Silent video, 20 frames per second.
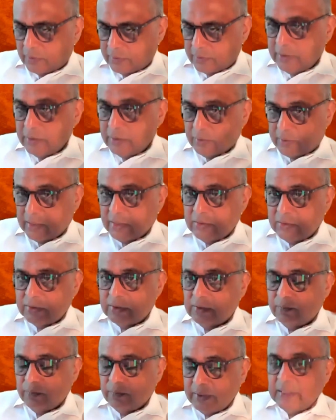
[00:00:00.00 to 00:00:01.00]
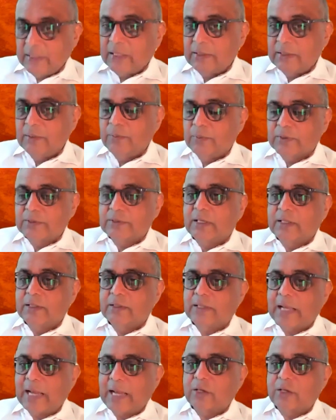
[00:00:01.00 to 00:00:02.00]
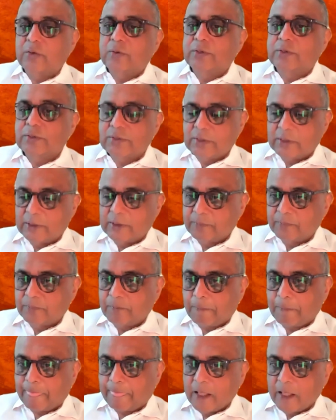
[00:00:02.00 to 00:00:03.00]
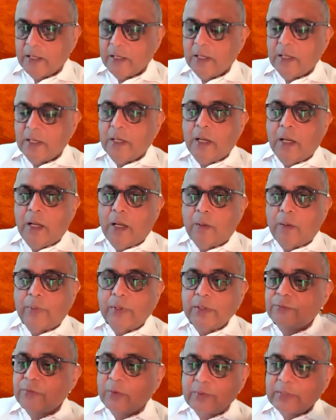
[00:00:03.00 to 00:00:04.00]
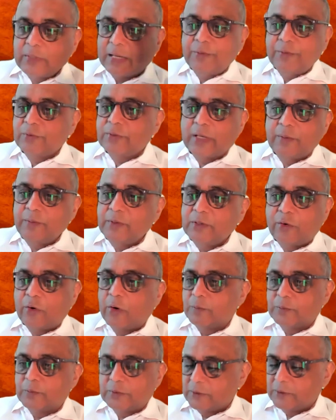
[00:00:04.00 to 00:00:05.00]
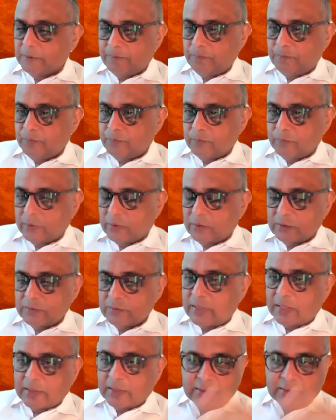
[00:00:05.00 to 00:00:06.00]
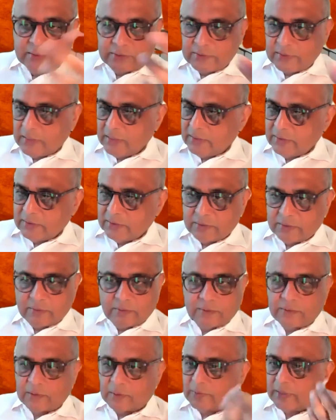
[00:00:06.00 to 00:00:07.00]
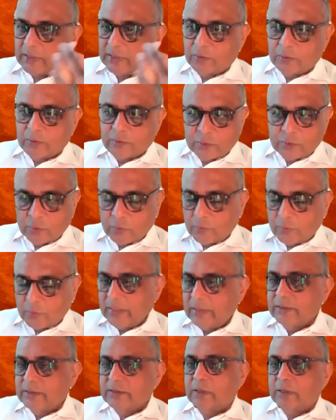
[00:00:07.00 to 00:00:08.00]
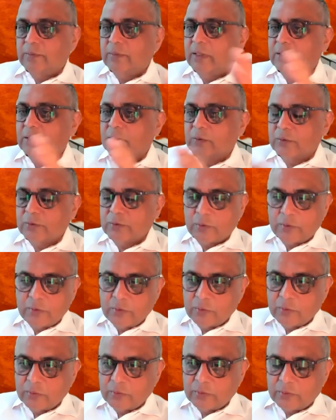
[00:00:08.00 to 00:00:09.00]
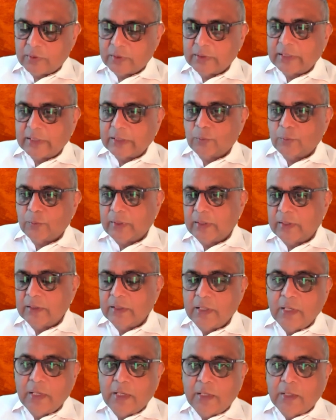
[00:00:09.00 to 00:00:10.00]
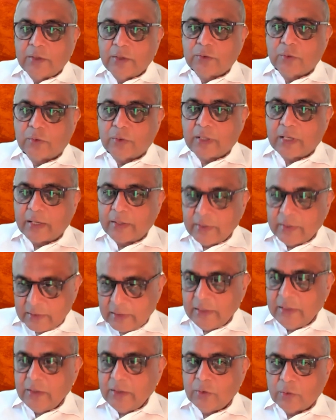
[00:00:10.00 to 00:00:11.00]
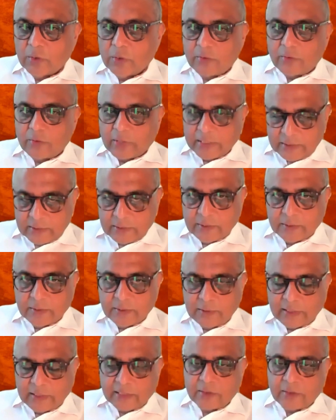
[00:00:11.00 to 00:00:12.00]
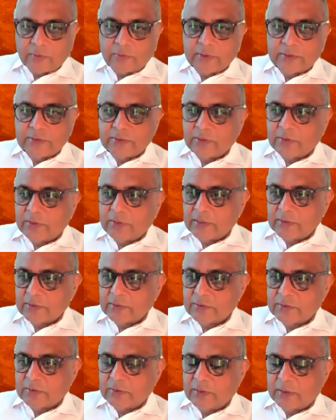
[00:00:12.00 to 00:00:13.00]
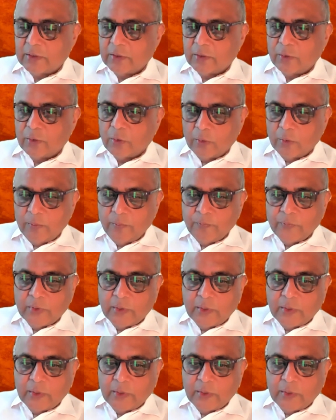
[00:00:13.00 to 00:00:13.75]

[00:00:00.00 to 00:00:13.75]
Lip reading: in occasion, mid 80% accuracy. But from time to time, it drops because markets change. Some algos do well, some algos don't do that well. So currently, you're right, the accuracy rate is a little low,